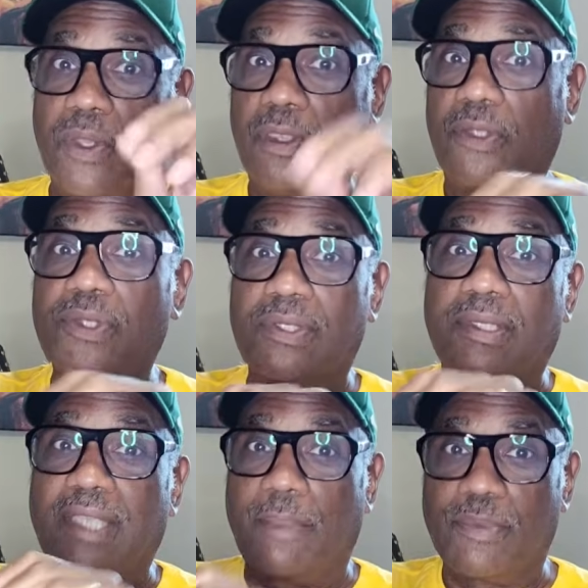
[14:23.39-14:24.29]
This is the
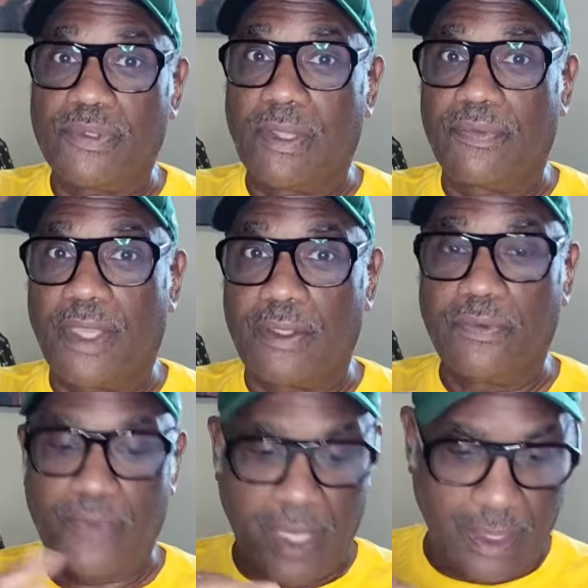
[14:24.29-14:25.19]
type of stuff that you'll
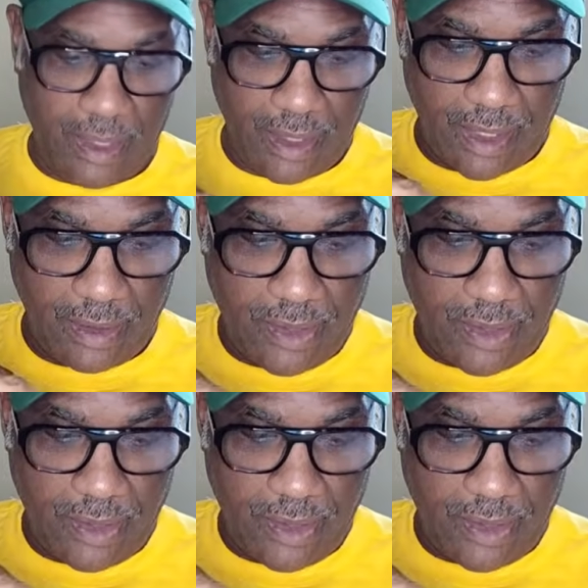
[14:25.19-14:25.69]
find in there.